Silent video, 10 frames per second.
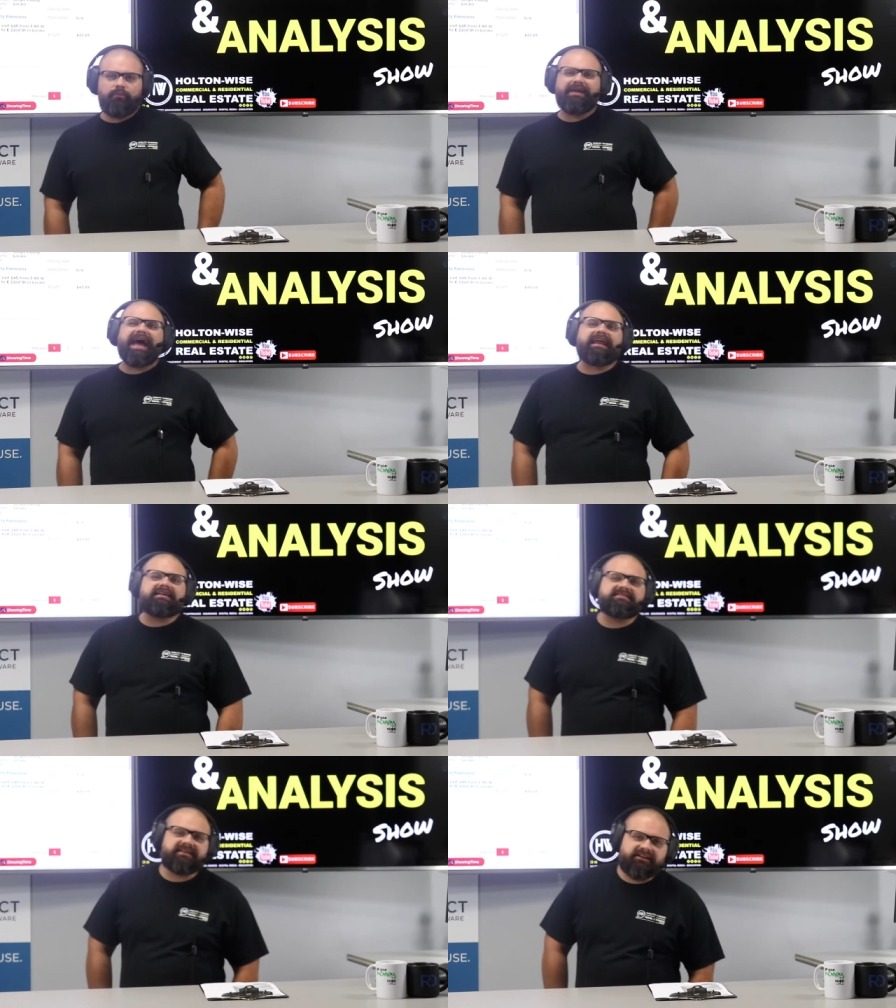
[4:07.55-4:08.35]
We got to
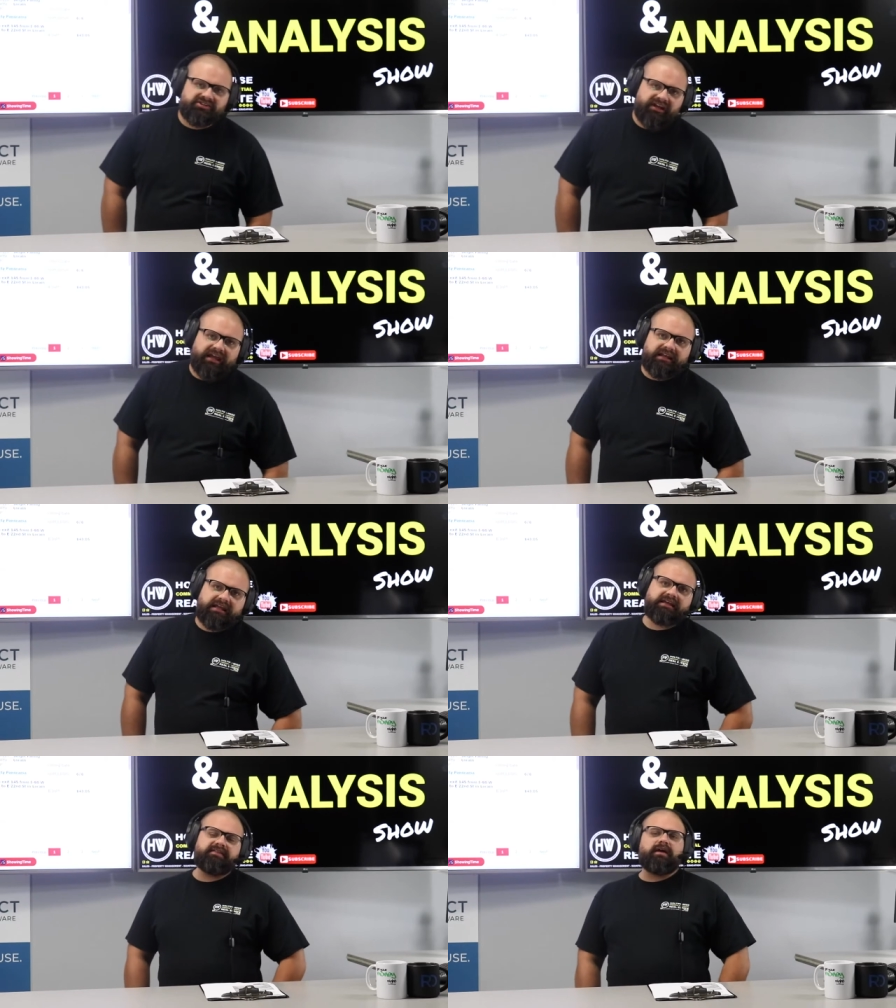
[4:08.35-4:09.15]
get Section 8
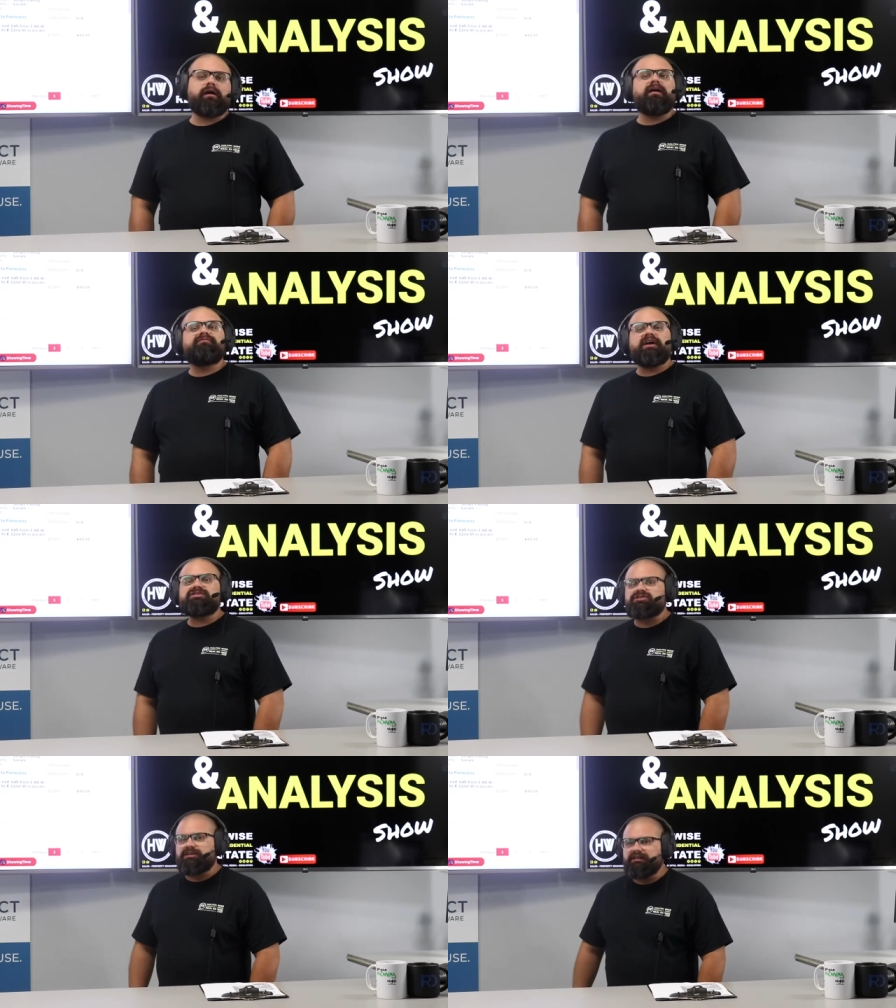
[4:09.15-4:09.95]
in there
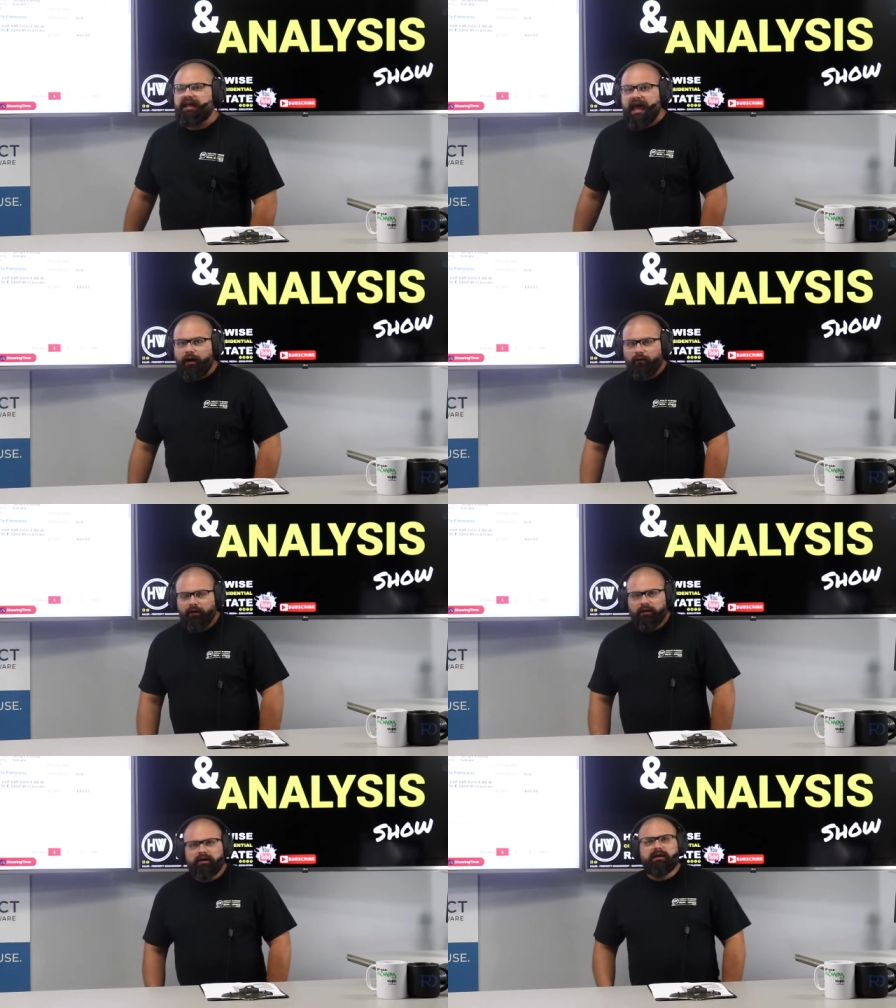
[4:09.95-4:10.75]
eventually. Now,
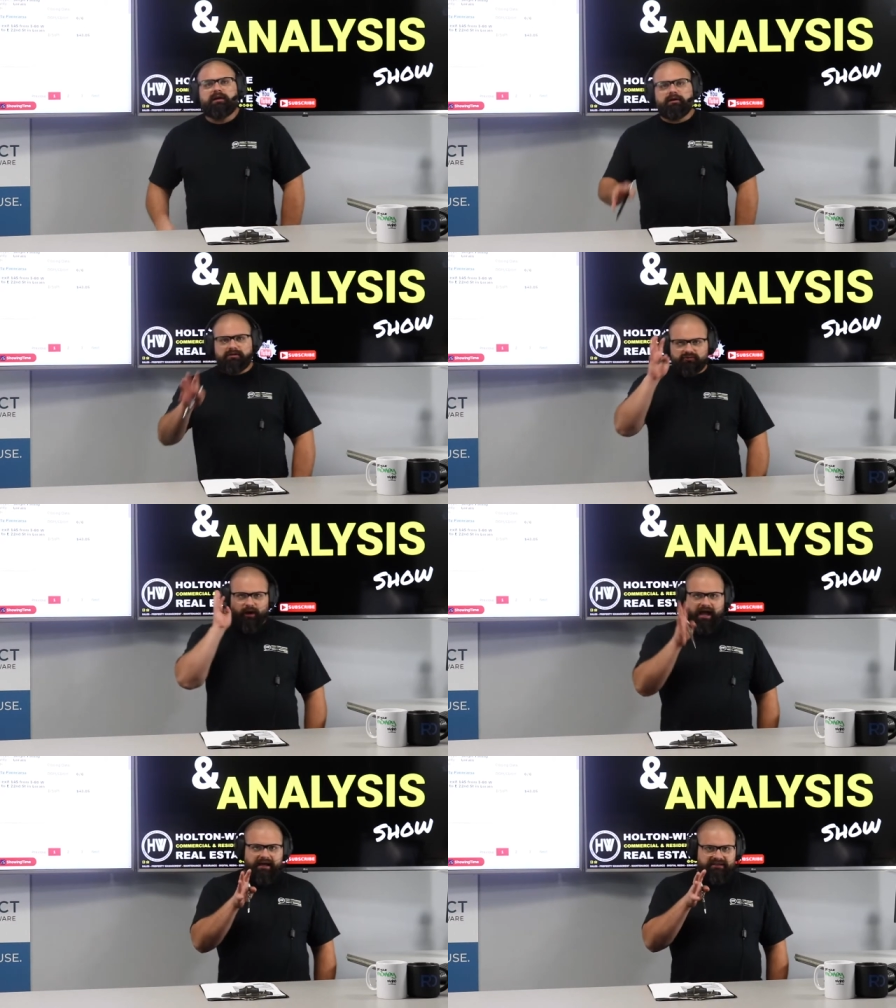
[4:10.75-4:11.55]
here's
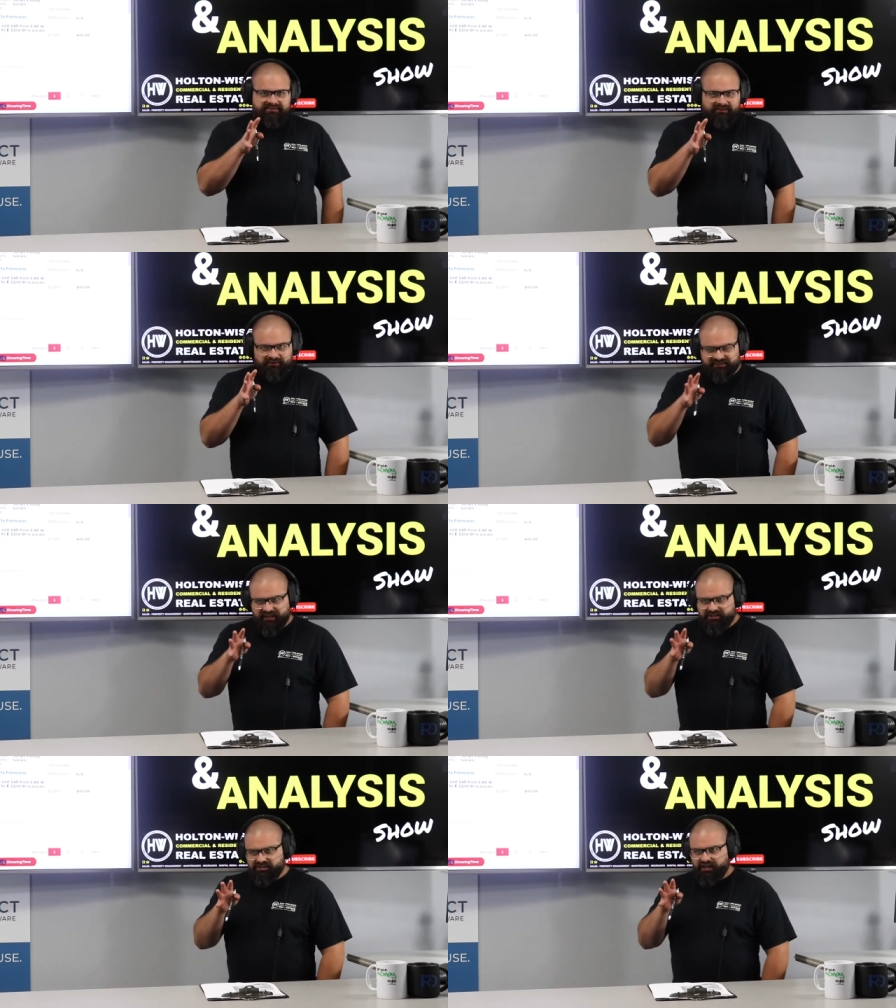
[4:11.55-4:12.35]
why I consider
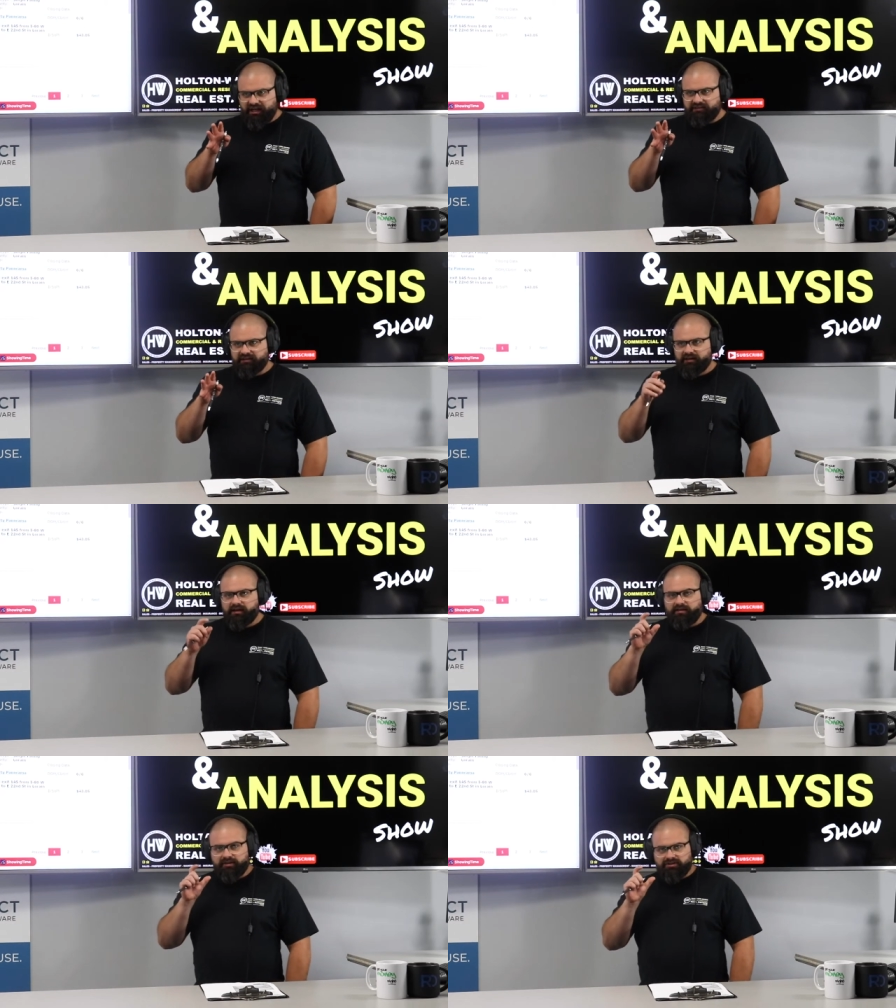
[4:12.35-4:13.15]
Section 8
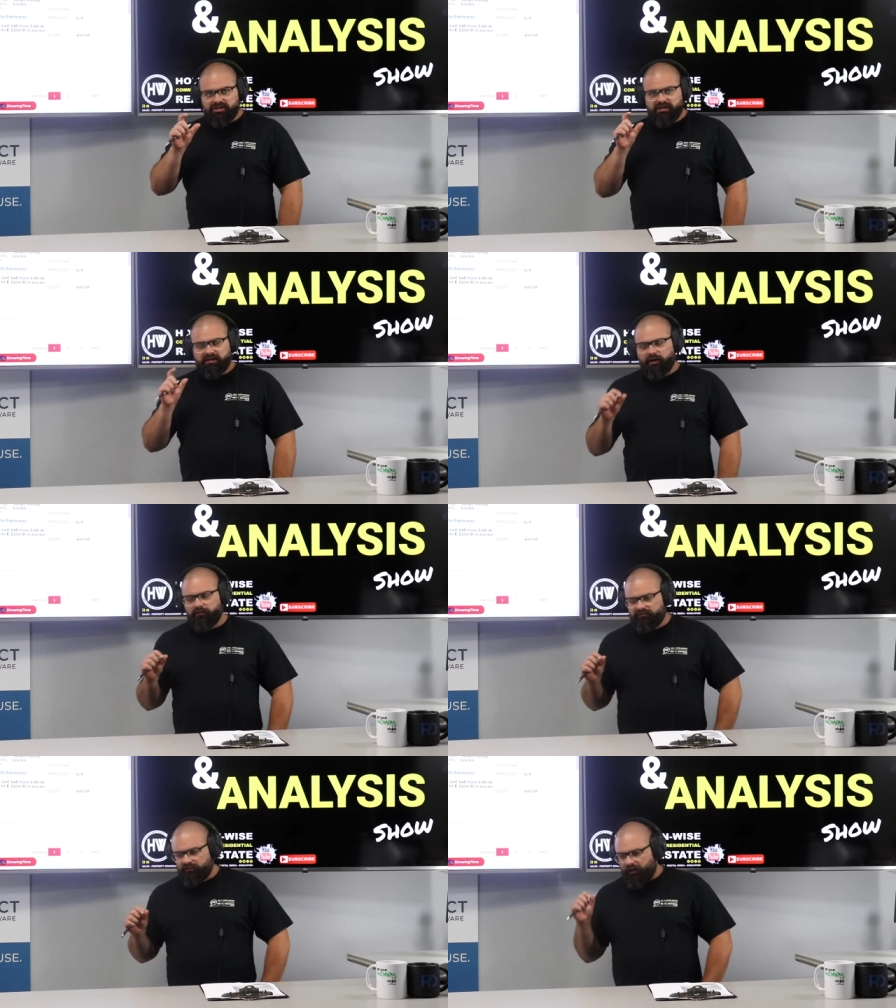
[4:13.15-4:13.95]
the cheat
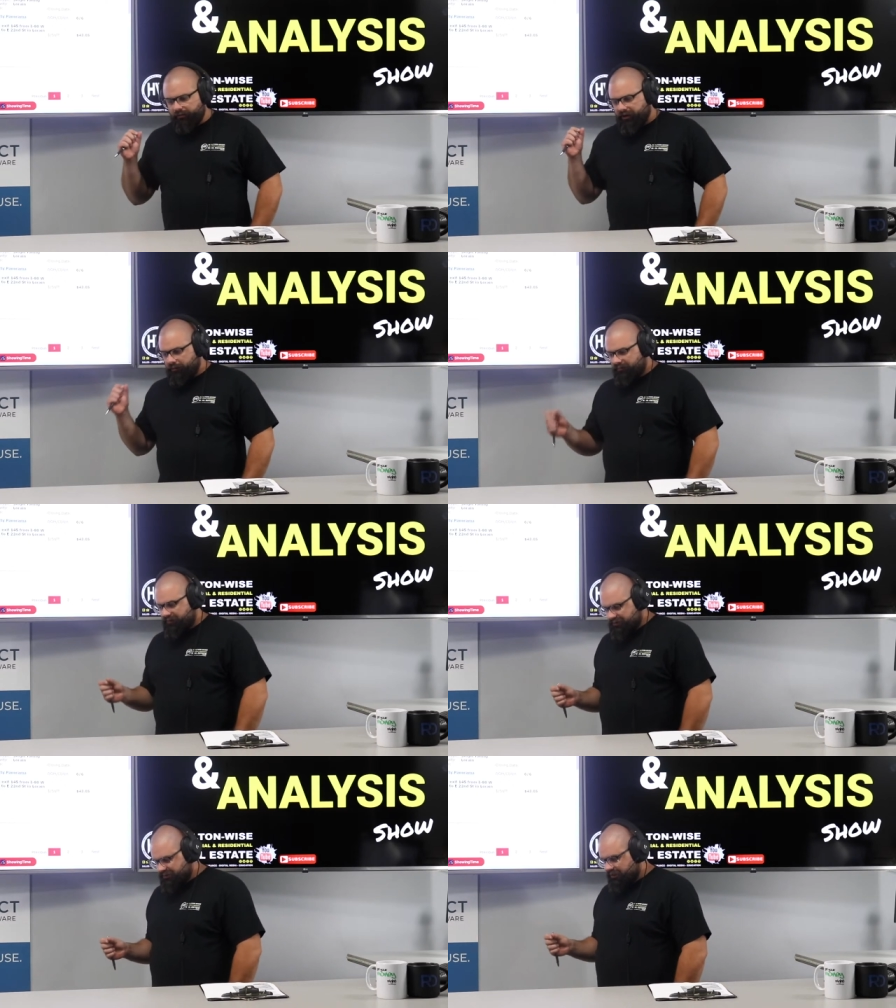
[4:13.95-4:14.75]
code to low income
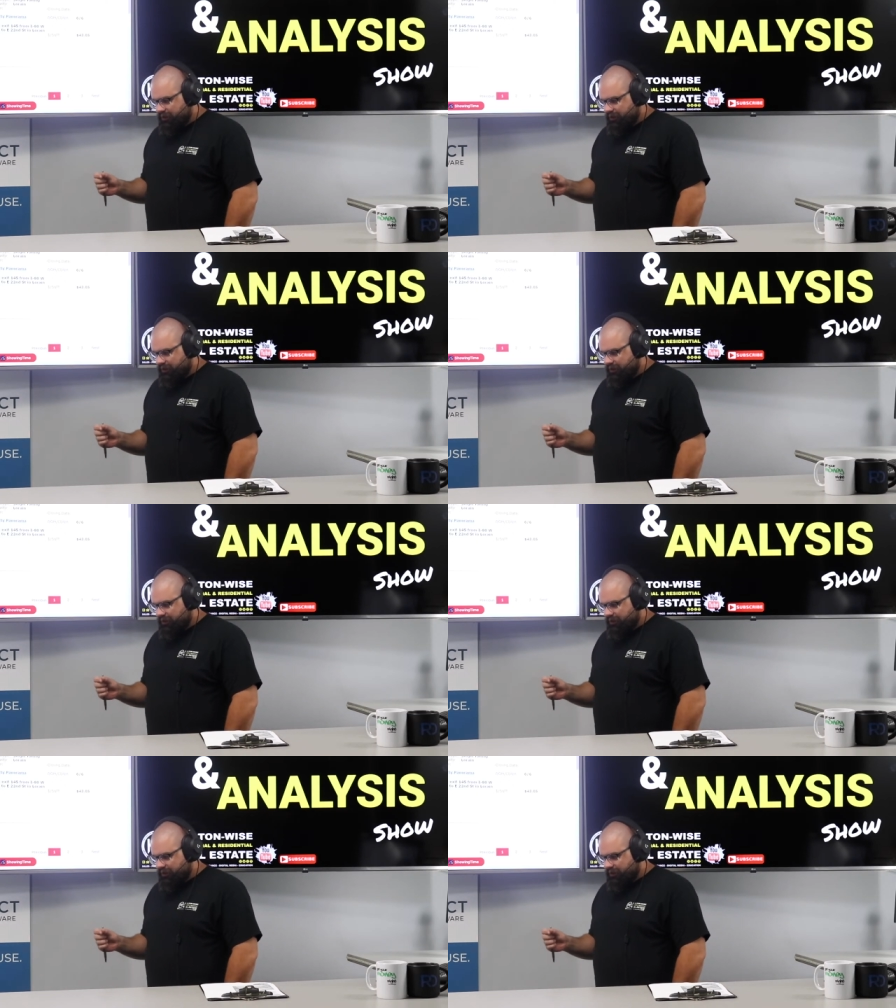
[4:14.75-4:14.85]
investing.